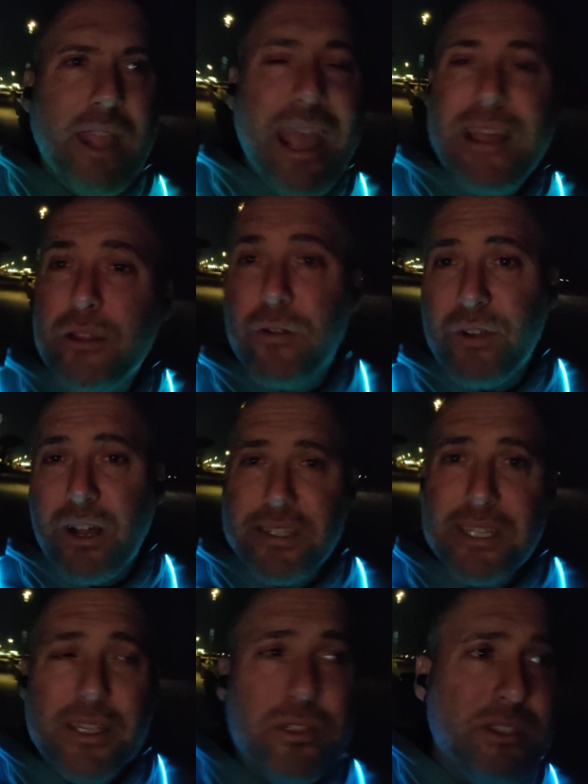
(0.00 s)
and their
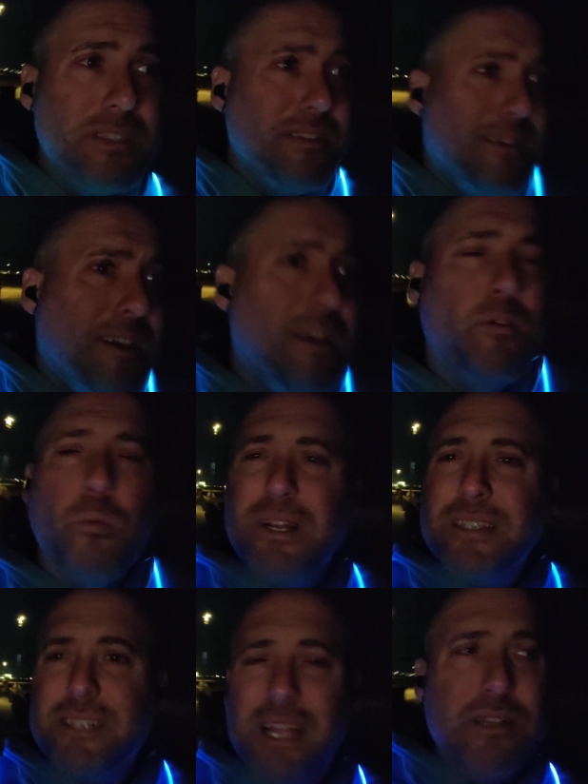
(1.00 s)
validation?
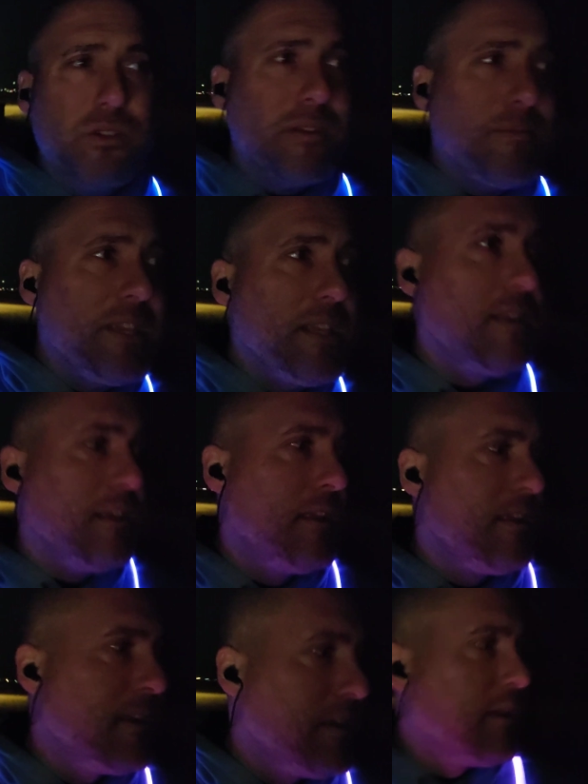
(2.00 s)
What does it actually mean?
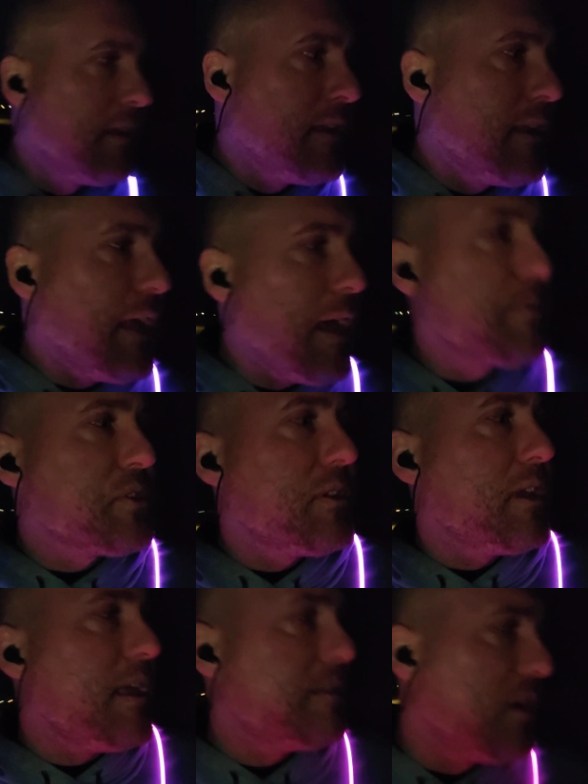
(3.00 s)

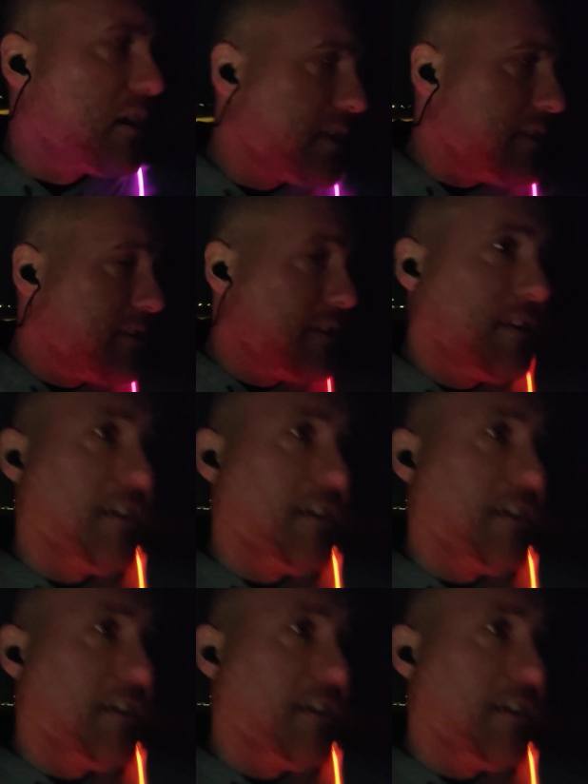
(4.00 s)
Absolutely. Hey, doggy.